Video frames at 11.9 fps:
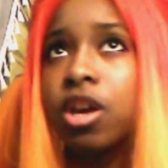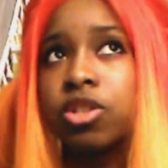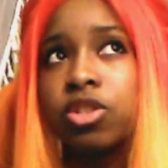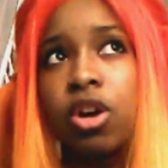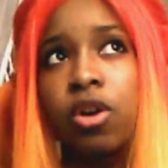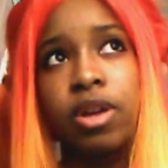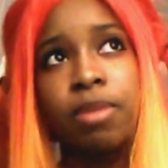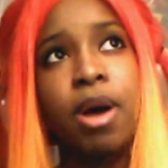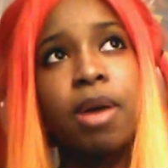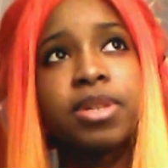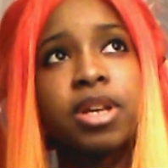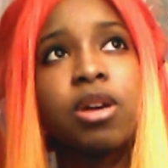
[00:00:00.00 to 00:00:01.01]
So in
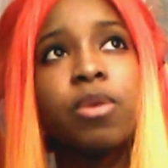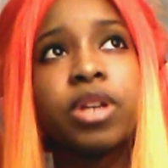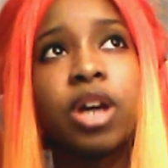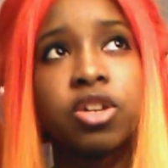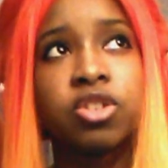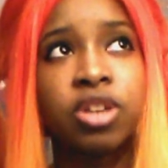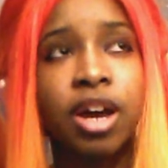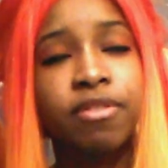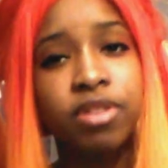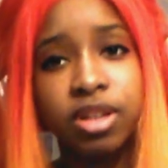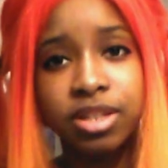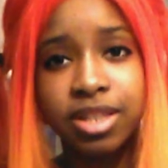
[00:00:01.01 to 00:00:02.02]
Mob Psycho 100, I
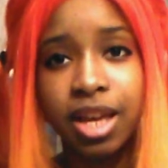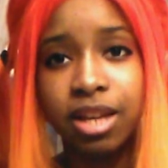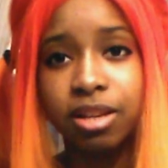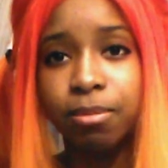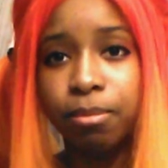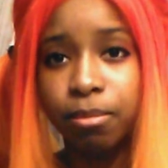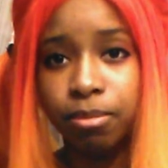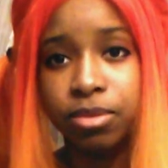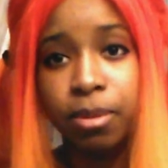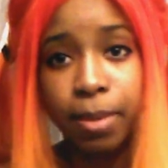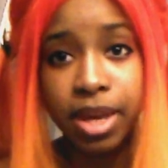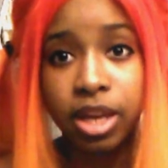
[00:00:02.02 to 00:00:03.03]
realized that
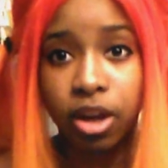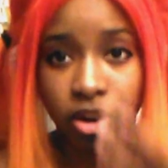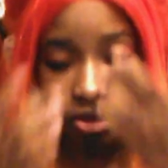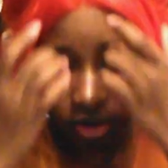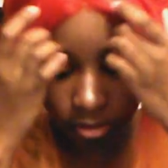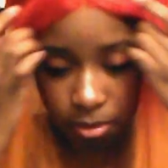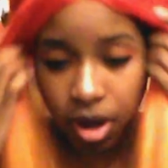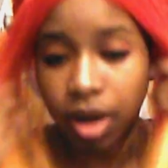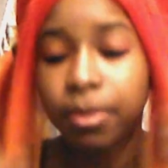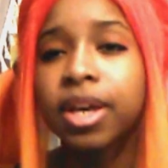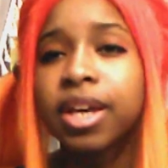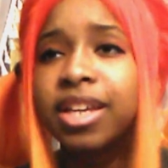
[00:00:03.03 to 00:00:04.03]
the main character, Mob,